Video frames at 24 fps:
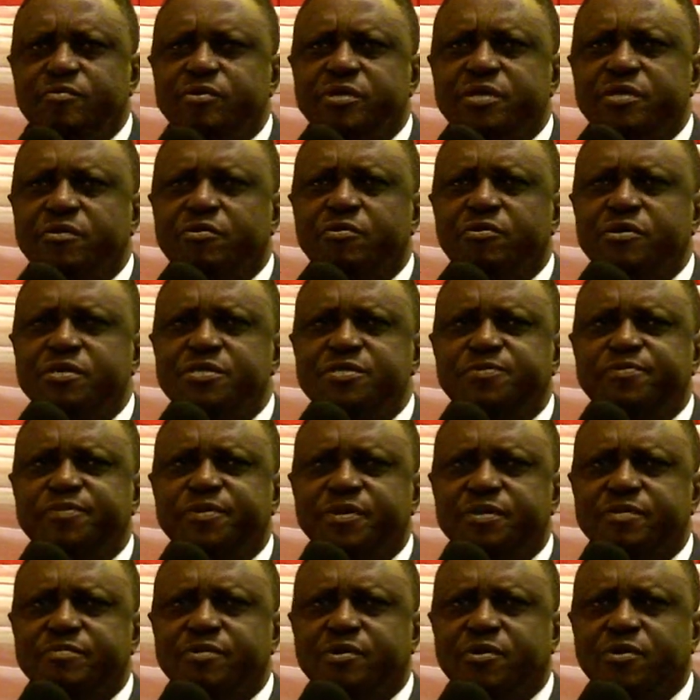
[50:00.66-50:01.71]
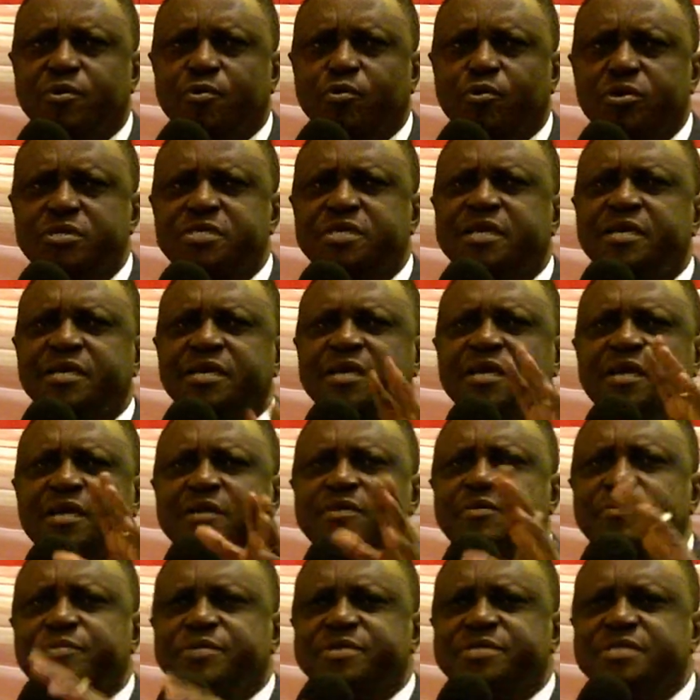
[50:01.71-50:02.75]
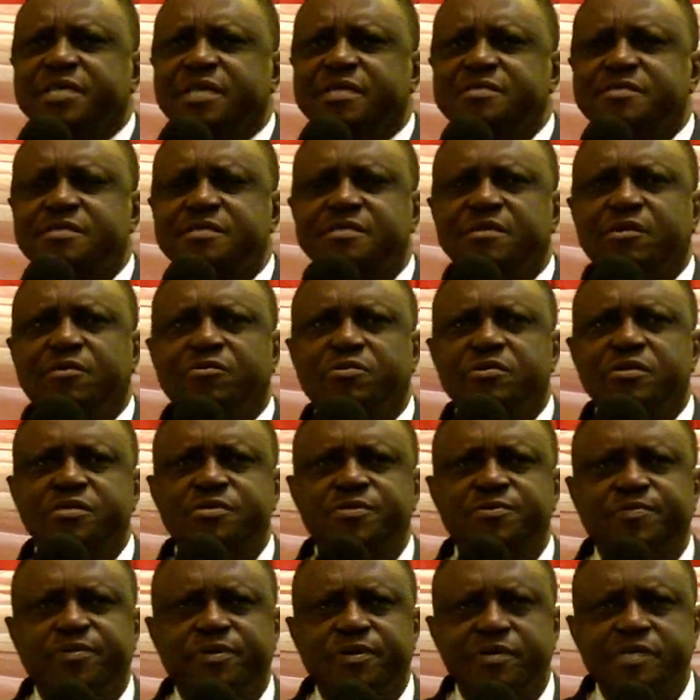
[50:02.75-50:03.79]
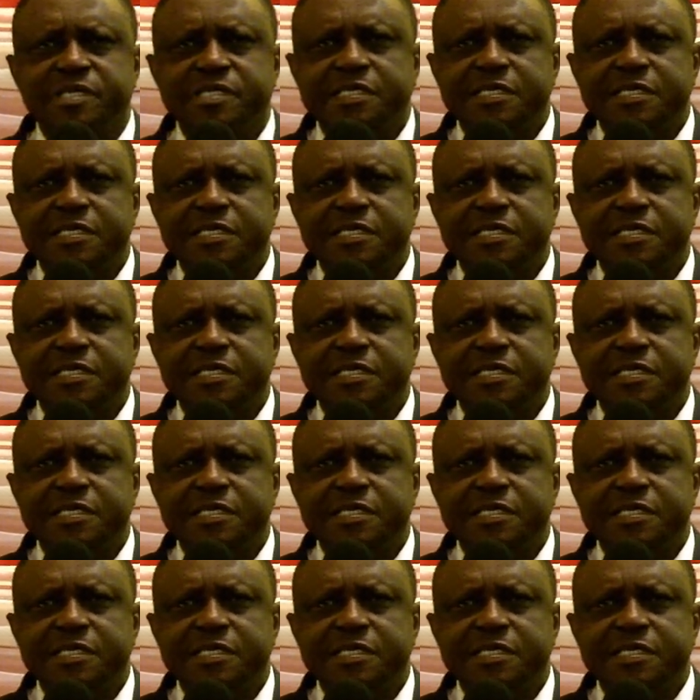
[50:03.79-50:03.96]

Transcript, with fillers: with the Holy Spirit, because water represents the Holy Spirit.